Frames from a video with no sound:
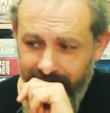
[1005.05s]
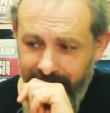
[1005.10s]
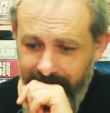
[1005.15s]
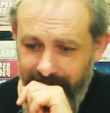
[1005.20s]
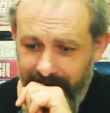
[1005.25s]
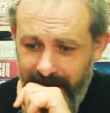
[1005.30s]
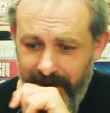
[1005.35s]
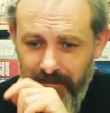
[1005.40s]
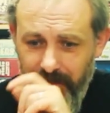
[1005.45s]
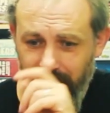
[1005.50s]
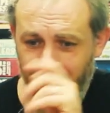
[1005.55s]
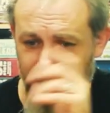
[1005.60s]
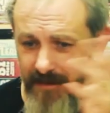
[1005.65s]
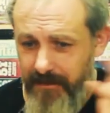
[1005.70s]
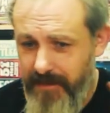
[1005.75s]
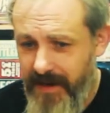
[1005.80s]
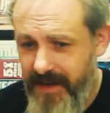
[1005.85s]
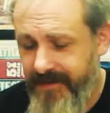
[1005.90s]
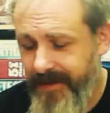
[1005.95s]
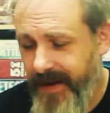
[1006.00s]
Um, we had
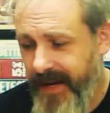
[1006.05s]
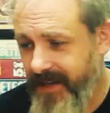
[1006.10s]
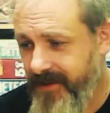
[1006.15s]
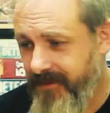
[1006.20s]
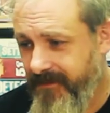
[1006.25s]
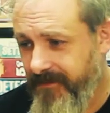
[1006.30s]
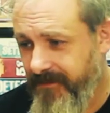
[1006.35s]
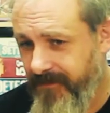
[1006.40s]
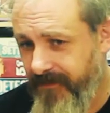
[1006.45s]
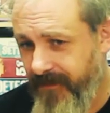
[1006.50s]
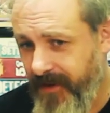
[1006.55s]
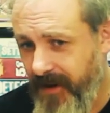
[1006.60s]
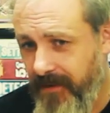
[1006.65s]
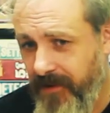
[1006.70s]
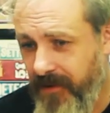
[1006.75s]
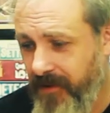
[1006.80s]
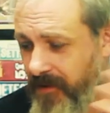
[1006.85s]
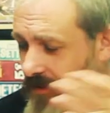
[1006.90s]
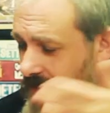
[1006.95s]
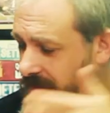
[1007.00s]
a Betamax video
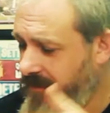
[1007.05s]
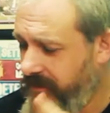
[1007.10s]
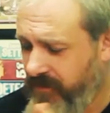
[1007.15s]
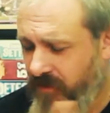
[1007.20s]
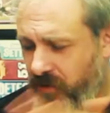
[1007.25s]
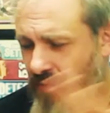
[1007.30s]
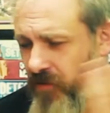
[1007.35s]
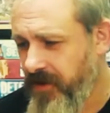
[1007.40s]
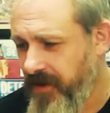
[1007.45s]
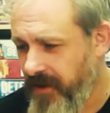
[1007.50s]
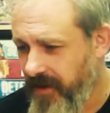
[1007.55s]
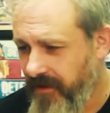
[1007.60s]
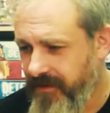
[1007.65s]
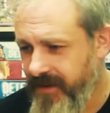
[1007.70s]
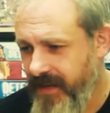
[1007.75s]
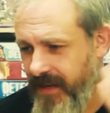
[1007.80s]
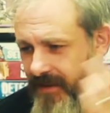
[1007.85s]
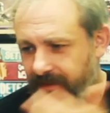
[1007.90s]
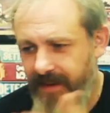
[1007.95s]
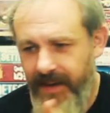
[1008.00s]
recorder recorded off
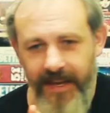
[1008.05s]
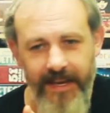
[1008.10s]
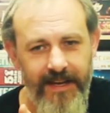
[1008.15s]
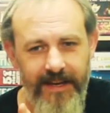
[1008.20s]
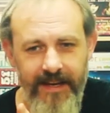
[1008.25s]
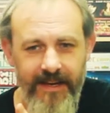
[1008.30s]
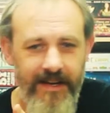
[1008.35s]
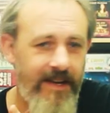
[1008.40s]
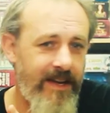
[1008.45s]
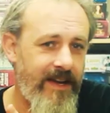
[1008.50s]
TV